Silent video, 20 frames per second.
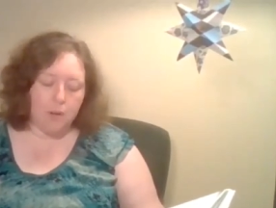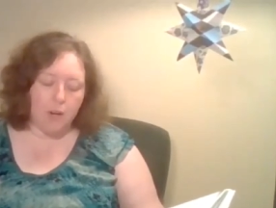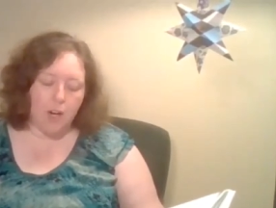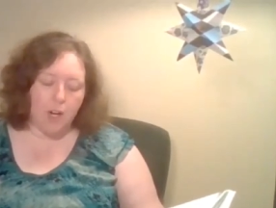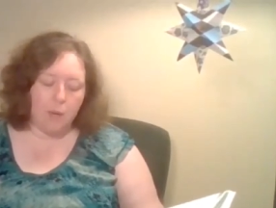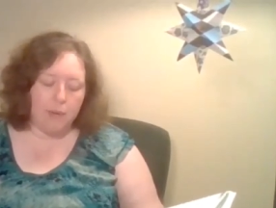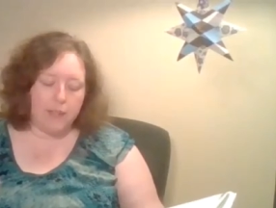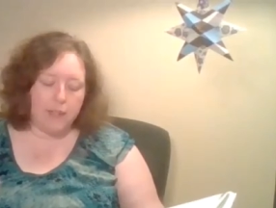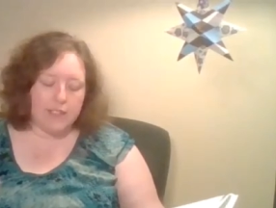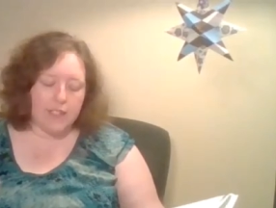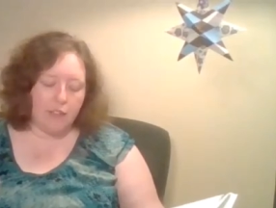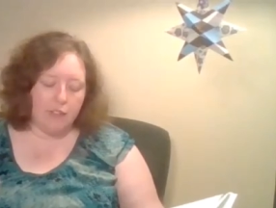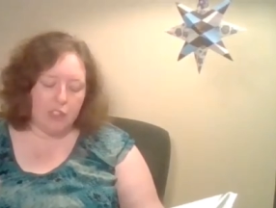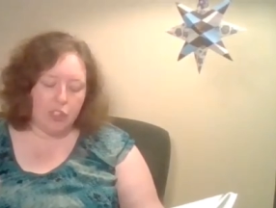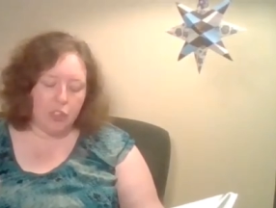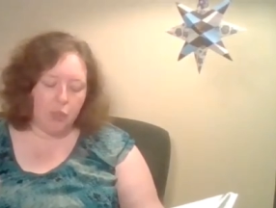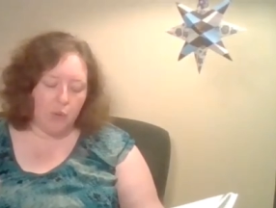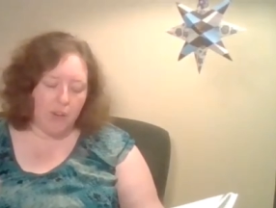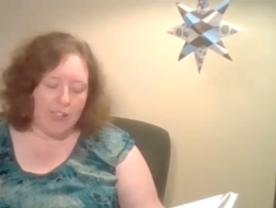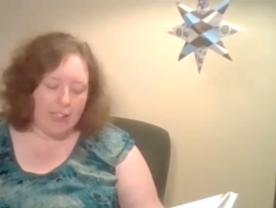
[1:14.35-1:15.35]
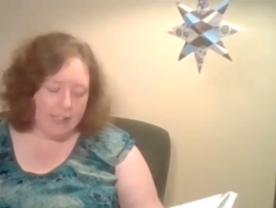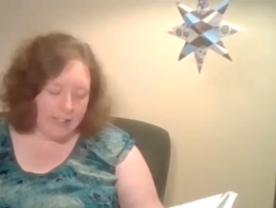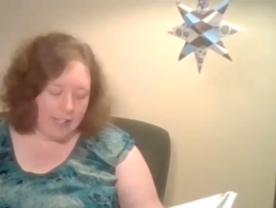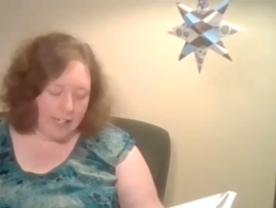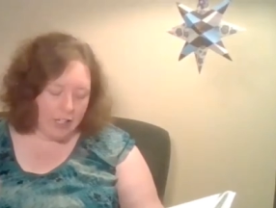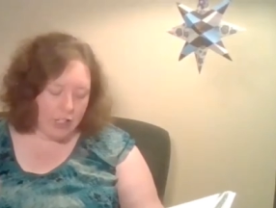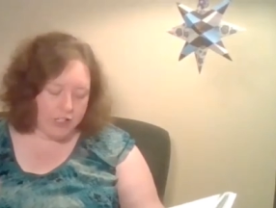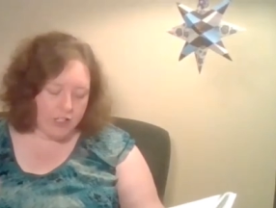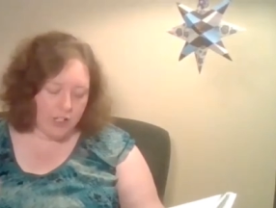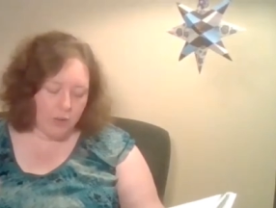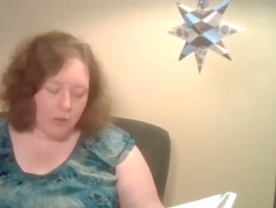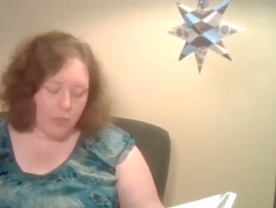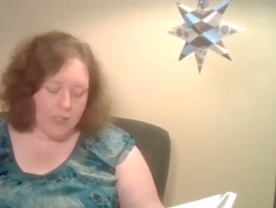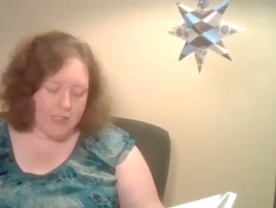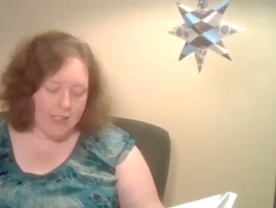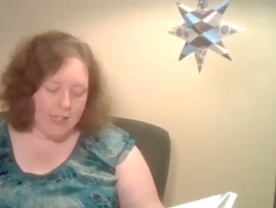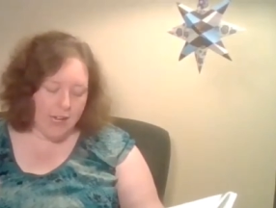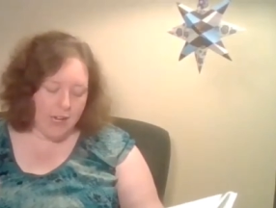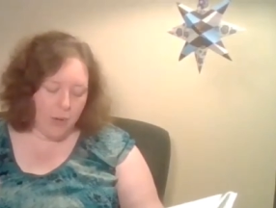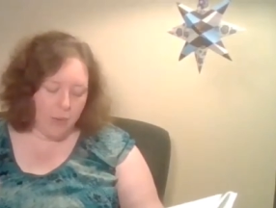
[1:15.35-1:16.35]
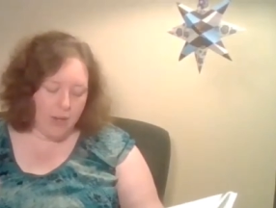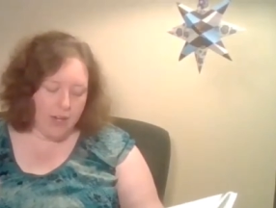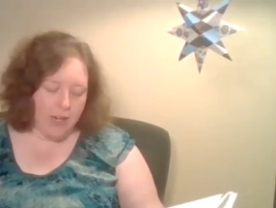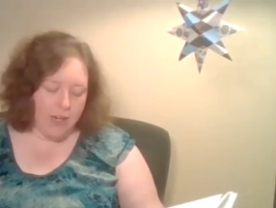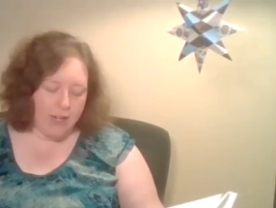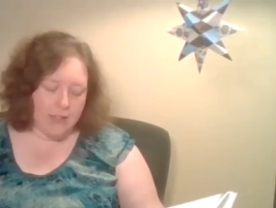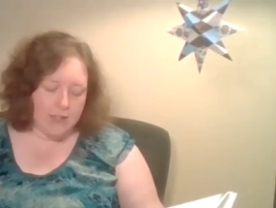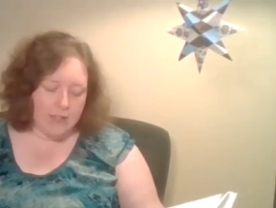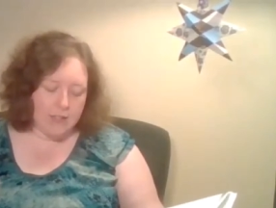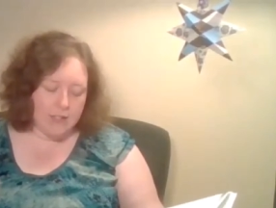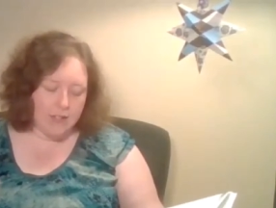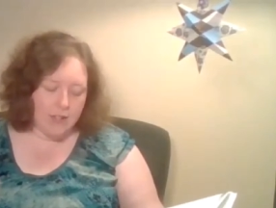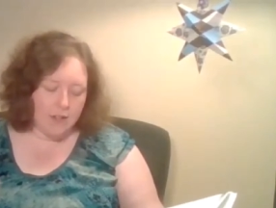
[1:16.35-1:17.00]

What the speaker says: promise of a great nation was now his.